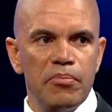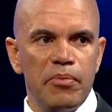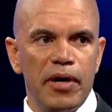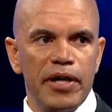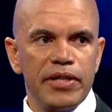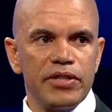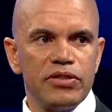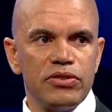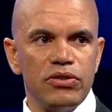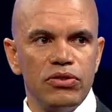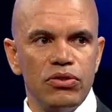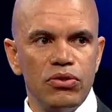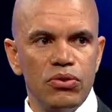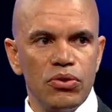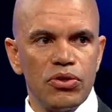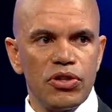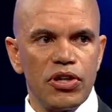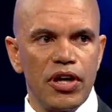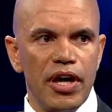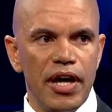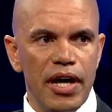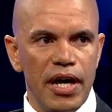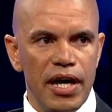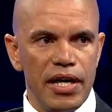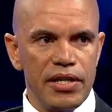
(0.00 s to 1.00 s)
but
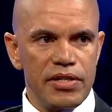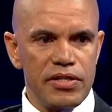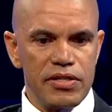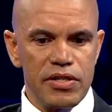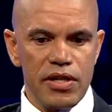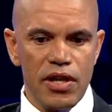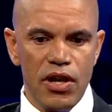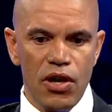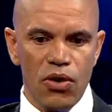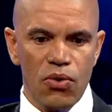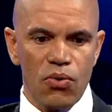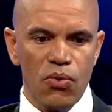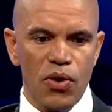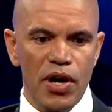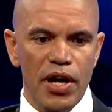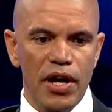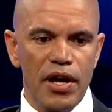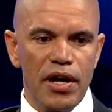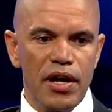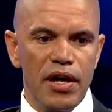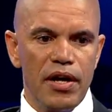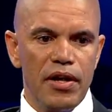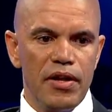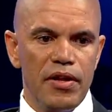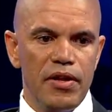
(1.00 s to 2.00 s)
look at
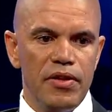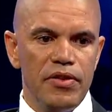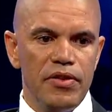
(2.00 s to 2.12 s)
where